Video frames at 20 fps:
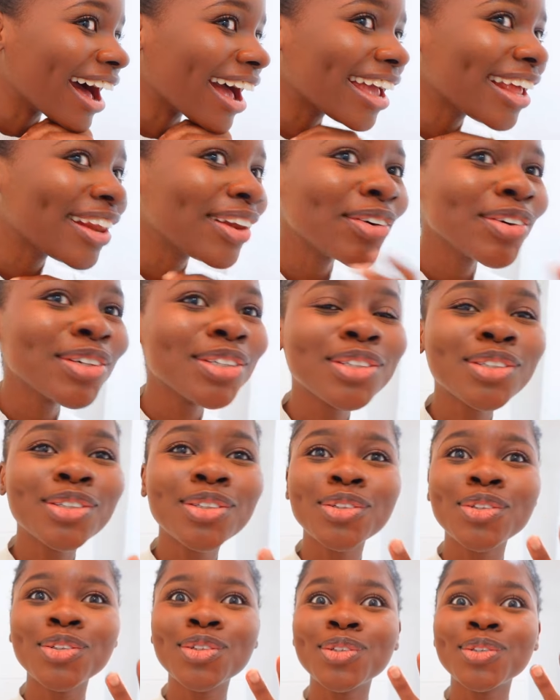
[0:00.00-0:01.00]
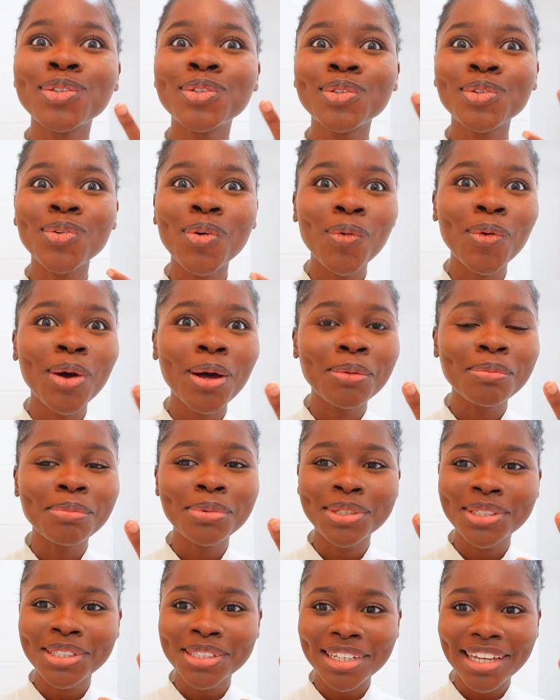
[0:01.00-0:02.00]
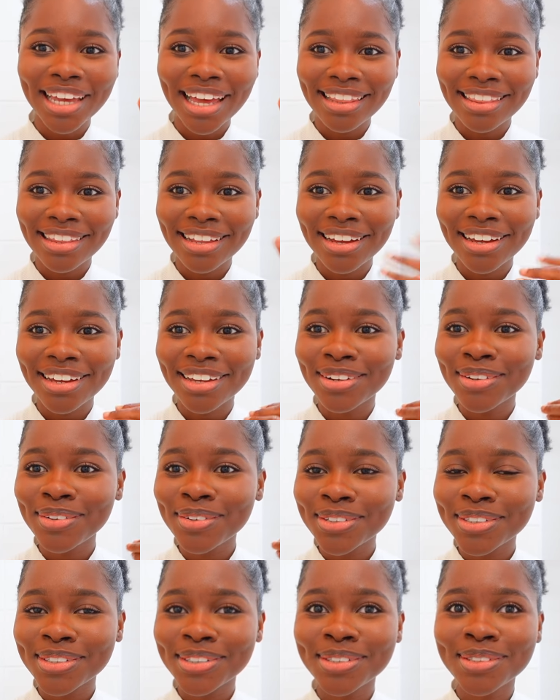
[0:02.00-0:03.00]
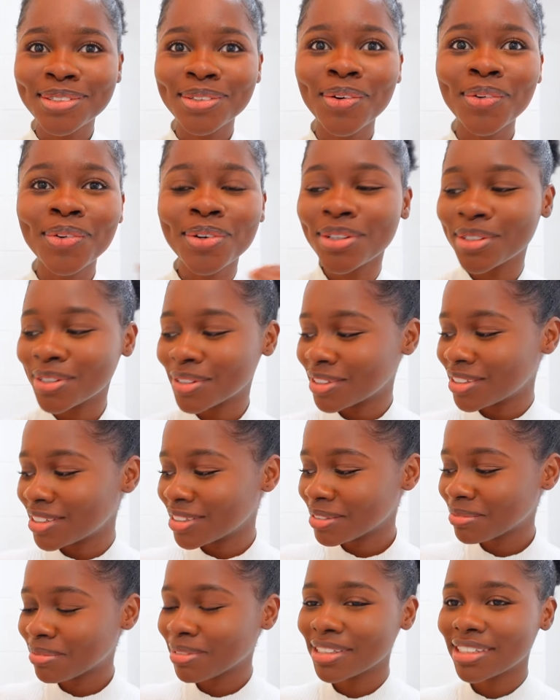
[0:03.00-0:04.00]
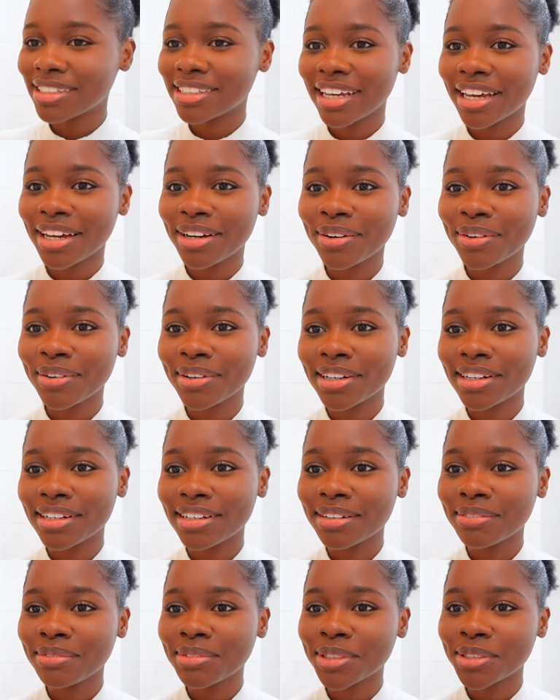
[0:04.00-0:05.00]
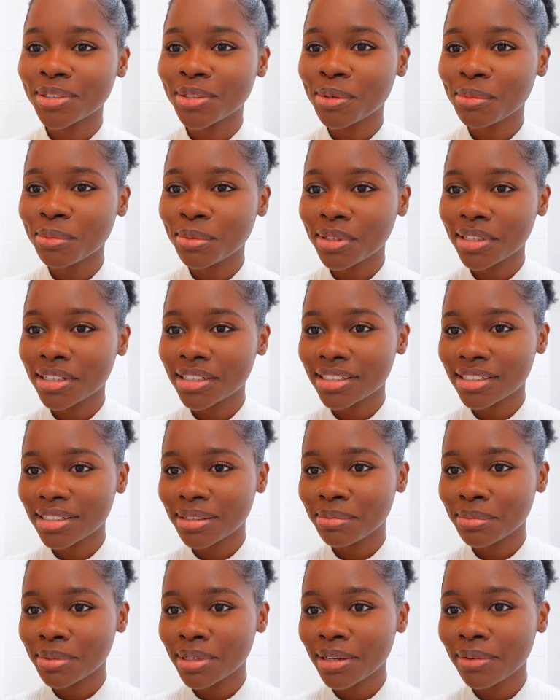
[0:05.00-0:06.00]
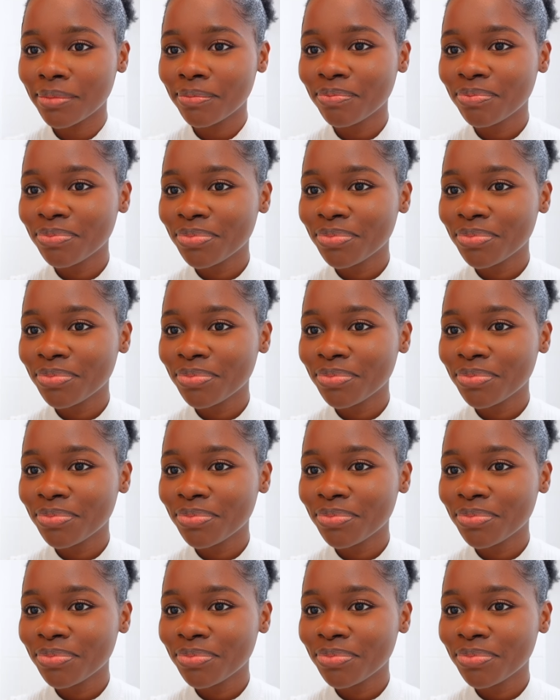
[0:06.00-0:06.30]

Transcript: It looks so well put together. It looks so good. This place is echoing. Just open this a bit.